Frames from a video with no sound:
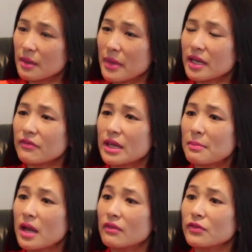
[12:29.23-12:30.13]
Many of
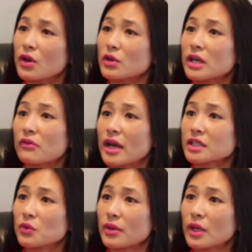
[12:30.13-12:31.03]
them have no
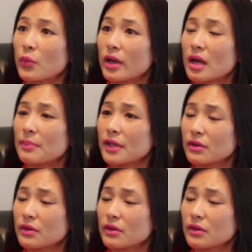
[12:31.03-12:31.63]
direction when they wake up.